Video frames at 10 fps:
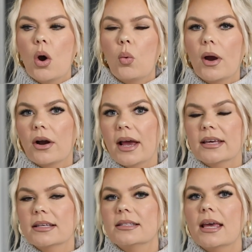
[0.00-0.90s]
where I
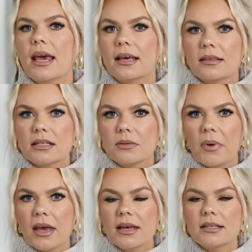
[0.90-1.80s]
could take the
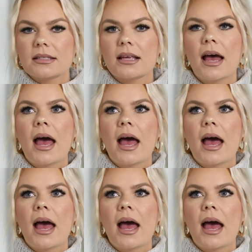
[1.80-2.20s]
space,